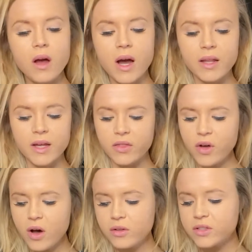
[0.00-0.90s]
I like
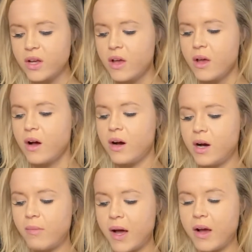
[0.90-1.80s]
those.
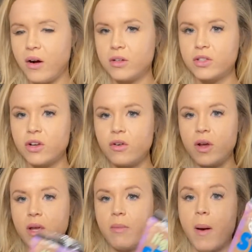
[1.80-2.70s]
I also
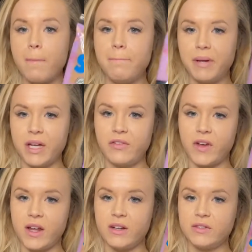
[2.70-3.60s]
am a big
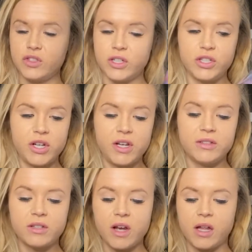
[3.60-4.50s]
fan of string
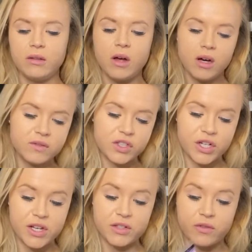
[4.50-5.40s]
cheese. I love
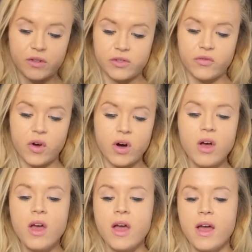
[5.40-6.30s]
cheese, first of all,
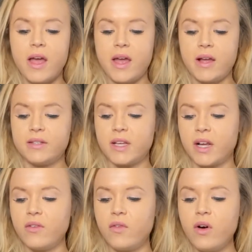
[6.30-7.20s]
and
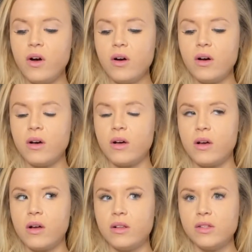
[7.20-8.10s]
second of all,
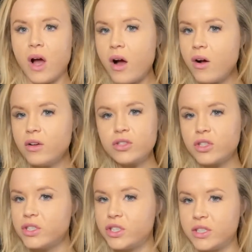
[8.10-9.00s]
not all
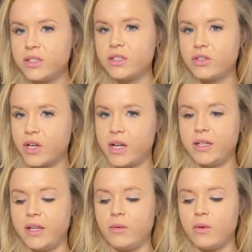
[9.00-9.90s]
string cheese is
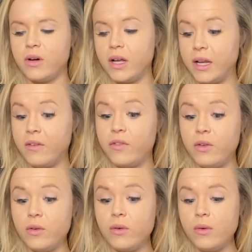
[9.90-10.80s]
created equal. And if
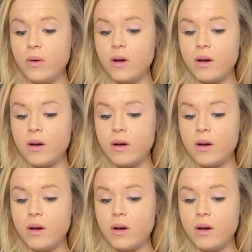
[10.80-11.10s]
you